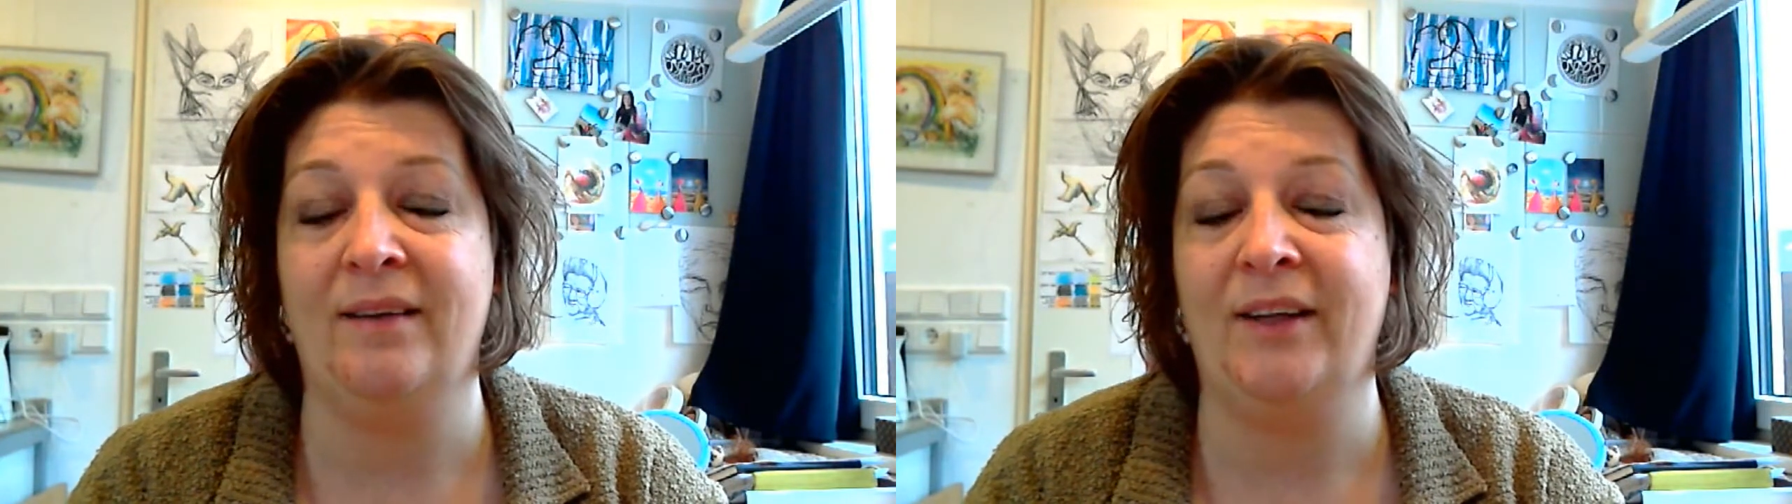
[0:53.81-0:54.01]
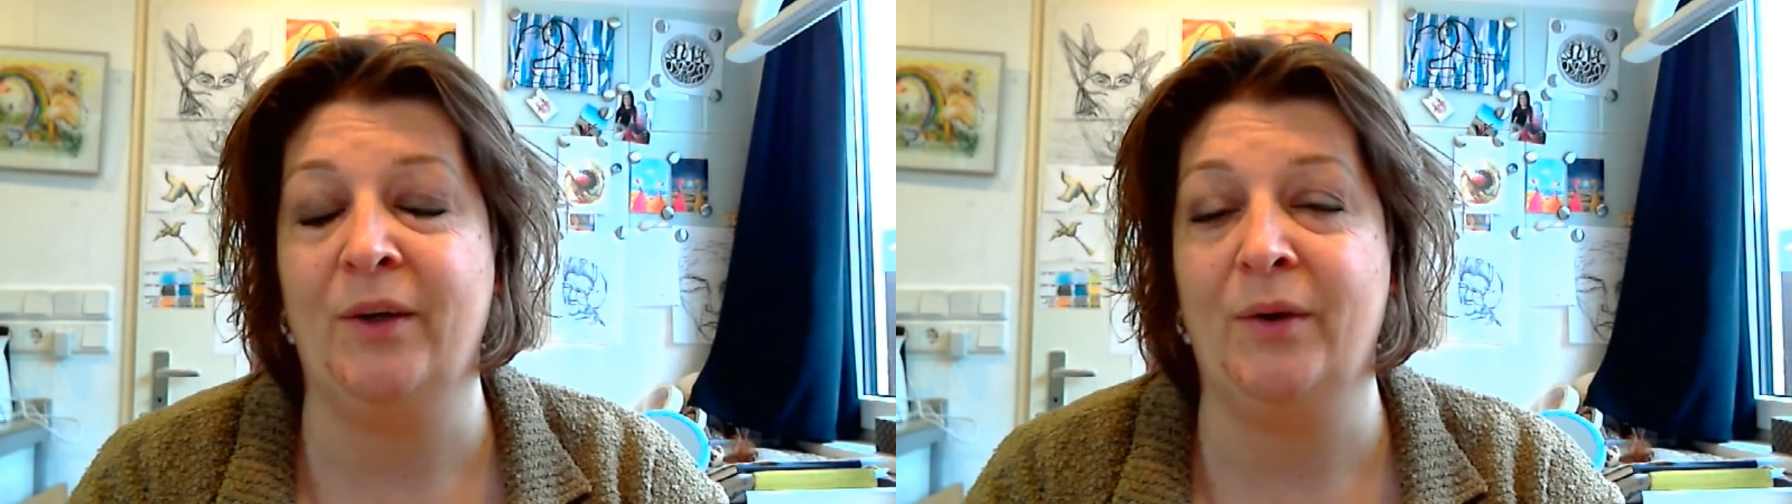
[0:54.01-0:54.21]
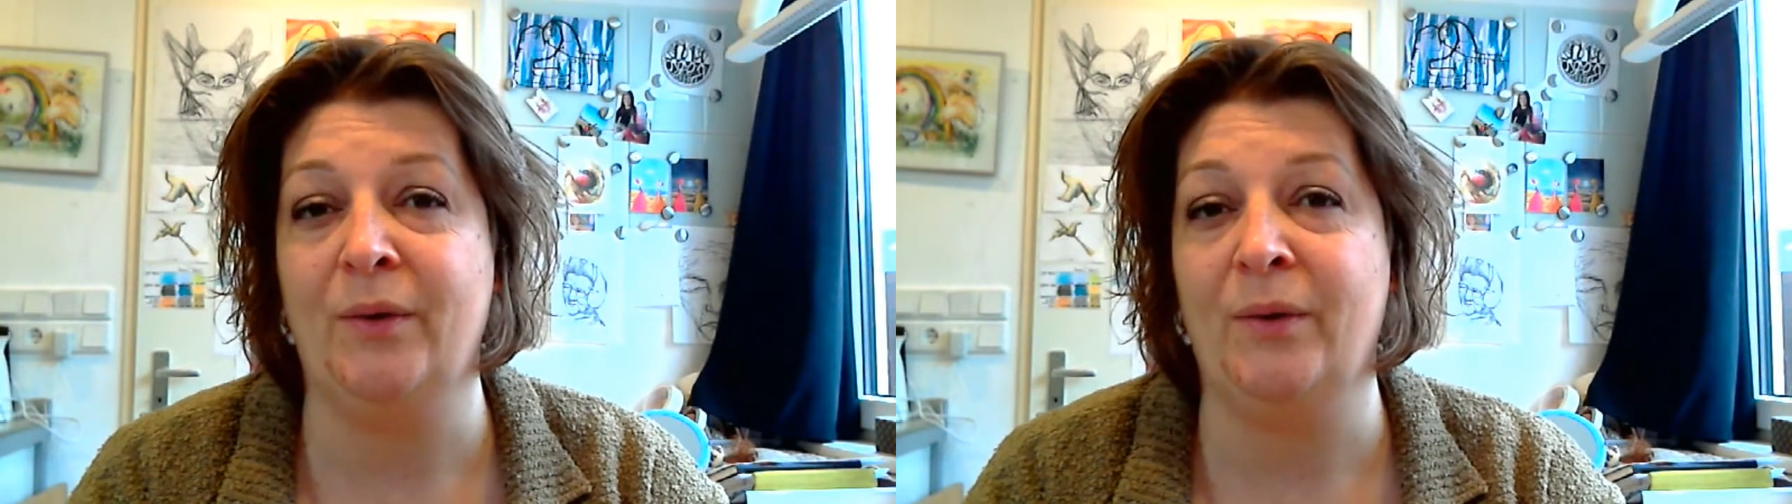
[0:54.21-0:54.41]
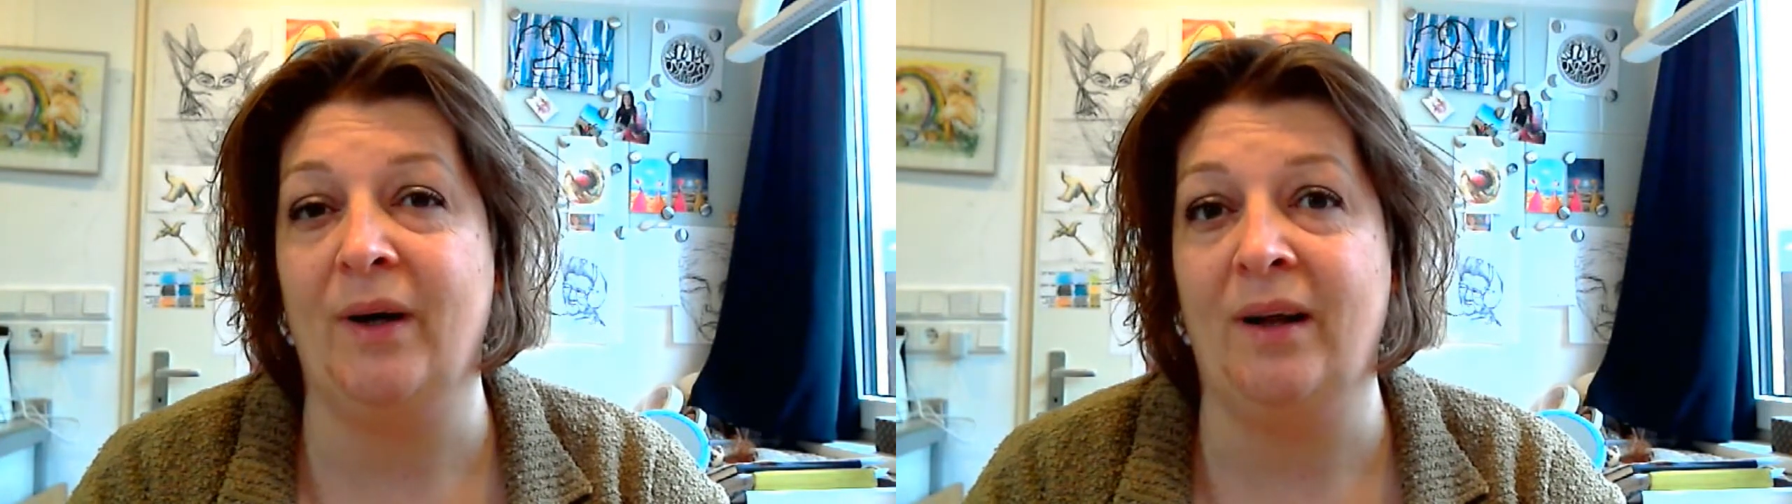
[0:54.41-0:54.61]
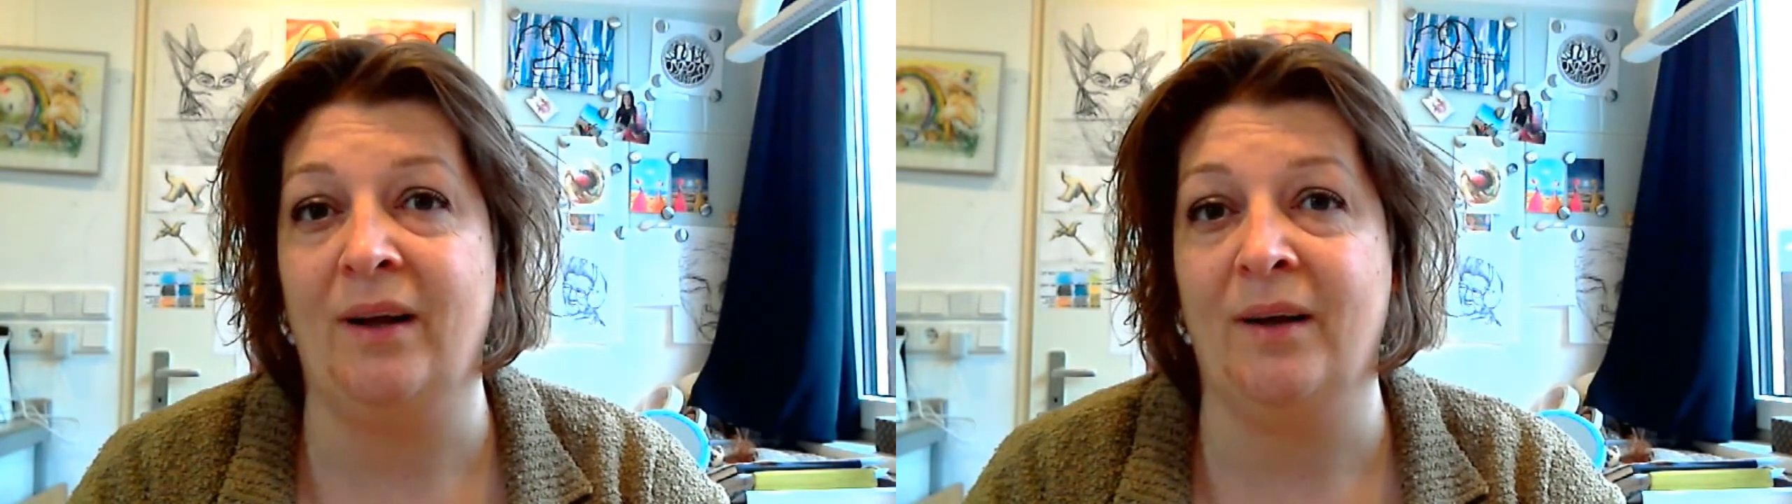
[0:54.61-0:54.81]
you
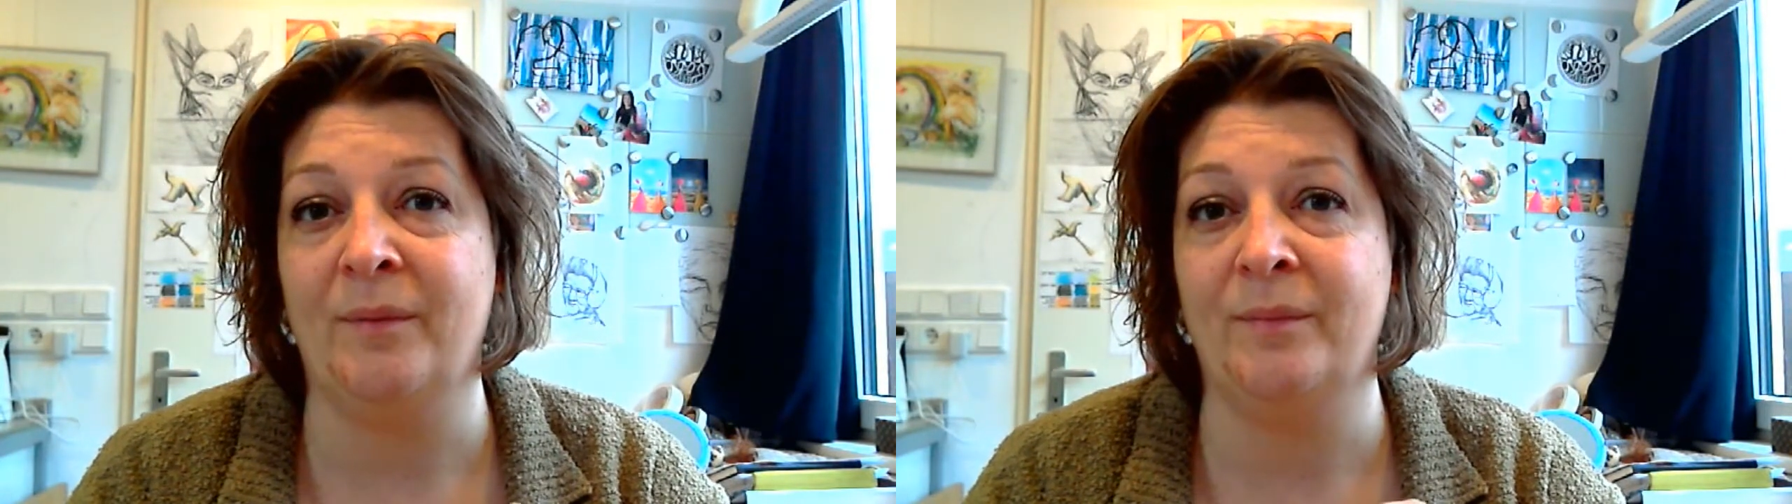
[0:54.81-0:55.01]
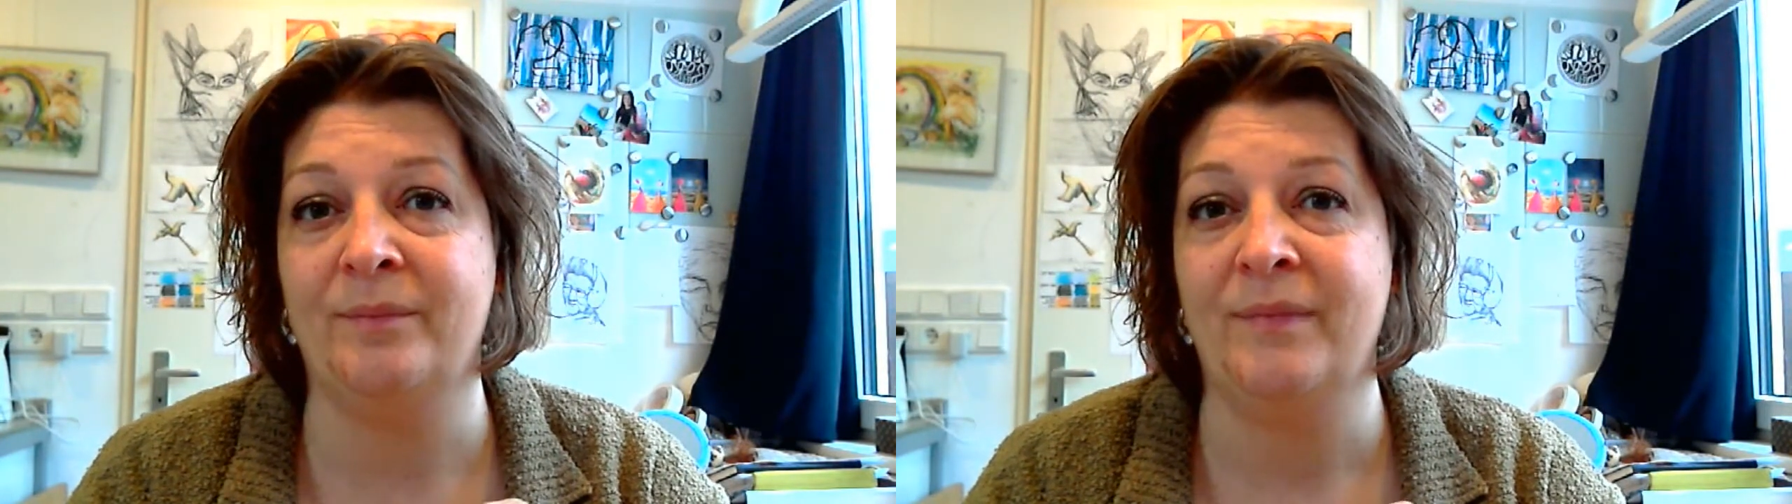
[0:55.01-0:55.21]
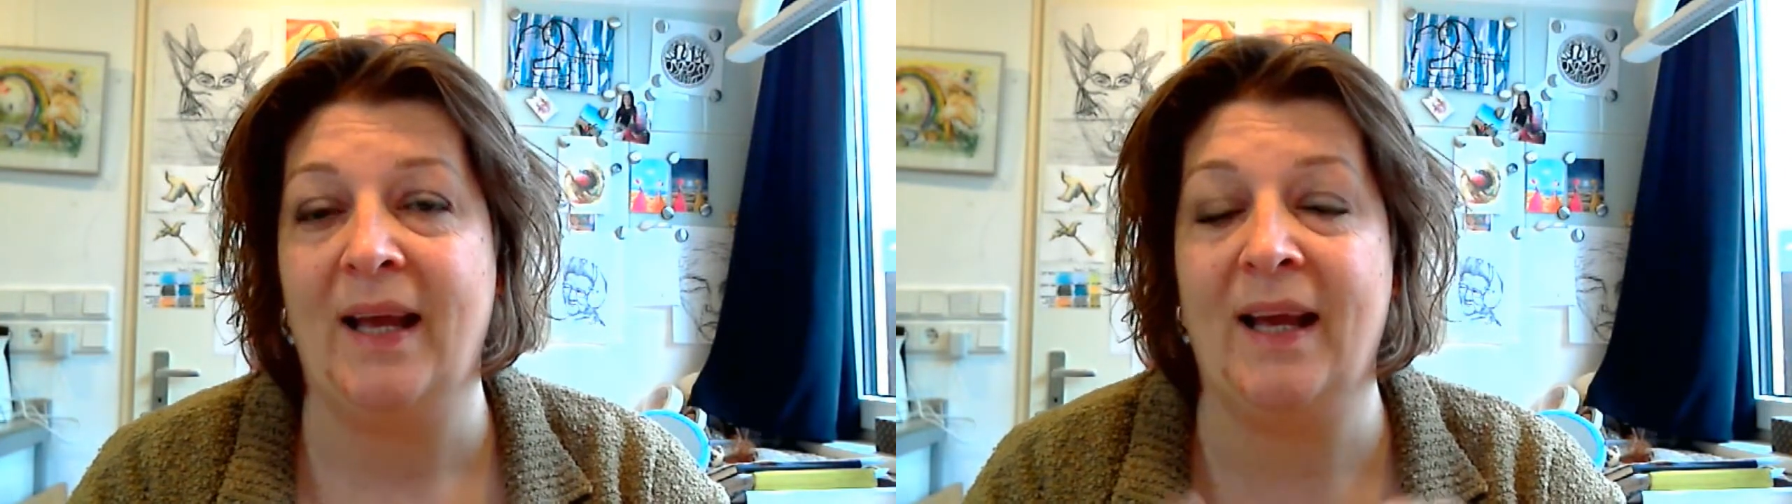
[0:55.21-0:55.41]
um,